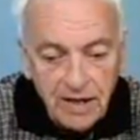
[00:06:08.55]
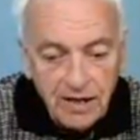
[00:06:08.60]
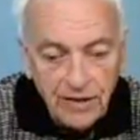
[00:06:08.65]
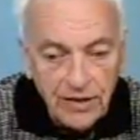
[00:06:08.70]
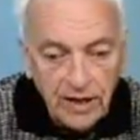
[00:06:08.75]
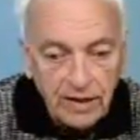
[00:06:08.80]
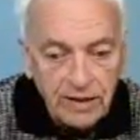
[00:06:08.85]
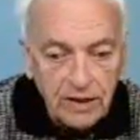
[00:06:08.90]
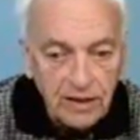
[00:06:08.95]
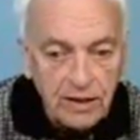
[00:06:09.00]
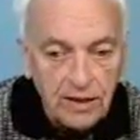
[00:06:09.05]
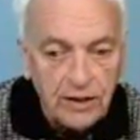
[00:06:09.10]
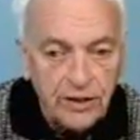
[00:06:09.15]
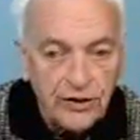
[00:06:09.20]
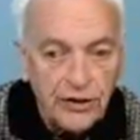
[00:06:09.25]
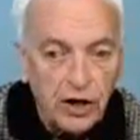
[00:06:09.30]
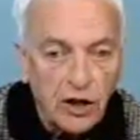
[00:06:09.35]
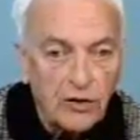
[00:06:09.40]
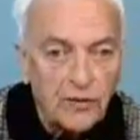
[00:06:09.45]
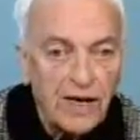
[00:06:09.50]
that
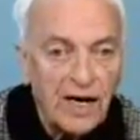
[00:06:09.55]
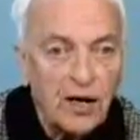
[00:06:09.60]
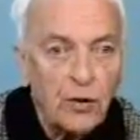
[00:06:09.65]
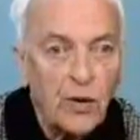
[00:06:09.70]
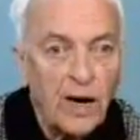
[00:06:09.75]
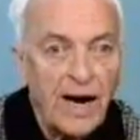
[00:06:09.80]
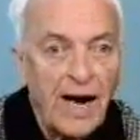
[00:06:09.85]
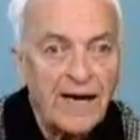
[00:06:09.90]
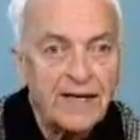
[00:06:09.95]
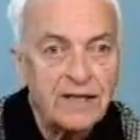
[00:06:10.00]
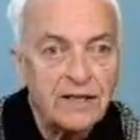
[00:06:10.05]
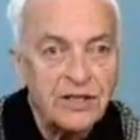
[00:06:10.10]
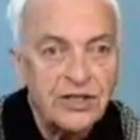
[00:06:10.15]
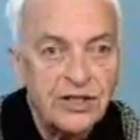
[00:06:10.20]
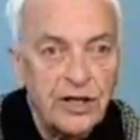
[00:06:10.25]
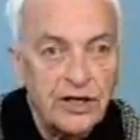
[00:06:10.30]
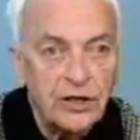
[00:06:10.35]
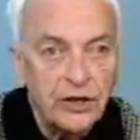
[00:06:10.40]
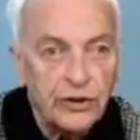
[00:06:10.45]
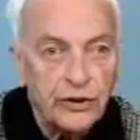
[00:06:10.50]
there are really what I
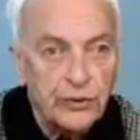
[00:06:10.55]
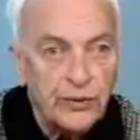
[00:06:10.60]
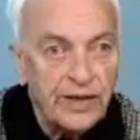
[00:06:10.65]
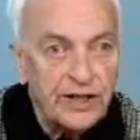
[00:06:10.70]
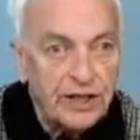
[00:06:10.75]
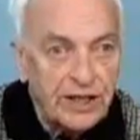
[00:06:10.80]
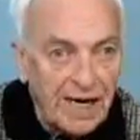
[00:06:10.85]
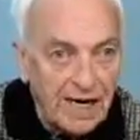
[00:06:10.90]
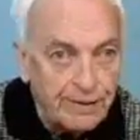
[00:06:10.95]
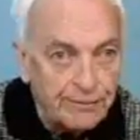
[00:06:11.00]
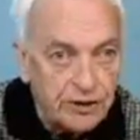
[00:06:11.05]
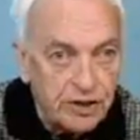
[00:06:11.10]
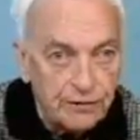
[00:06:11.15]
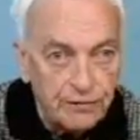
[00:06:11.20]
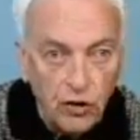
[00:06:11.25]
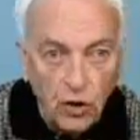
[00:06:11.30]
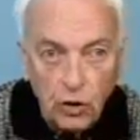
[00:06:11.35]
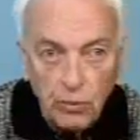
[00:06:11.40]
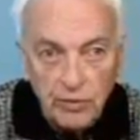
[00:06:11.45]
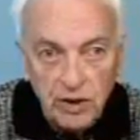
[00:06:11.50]
consider three types of
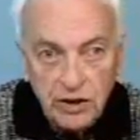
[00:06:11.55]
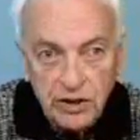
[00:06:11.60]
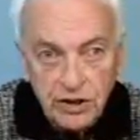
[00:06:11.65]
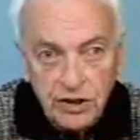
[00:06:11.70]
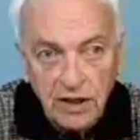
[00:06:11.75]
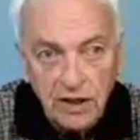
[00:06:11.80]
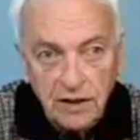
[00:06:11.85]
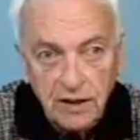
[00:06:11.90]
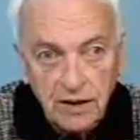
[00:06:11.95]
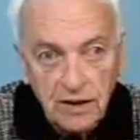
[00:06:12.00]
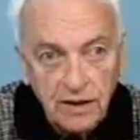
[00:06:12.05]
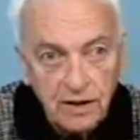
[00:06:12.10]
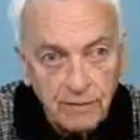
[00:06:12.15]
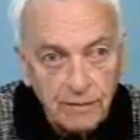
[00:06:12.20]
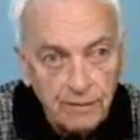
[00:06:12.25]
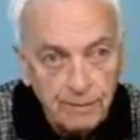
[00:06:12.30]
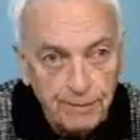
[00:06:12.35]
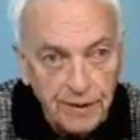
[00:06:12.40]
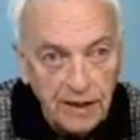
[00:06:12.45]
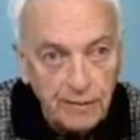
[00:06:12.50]
homeless
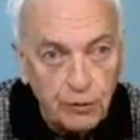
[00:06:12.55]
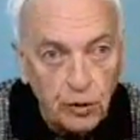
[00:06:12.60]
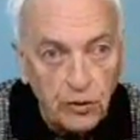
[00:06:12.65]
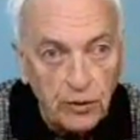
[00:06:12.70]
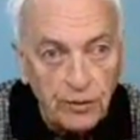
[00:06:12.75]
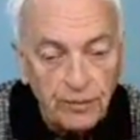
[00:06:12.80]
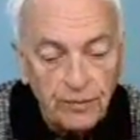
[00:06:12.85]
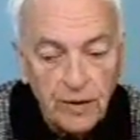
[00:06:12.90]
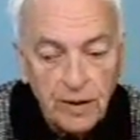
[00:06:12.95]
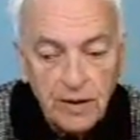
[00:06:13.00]
people.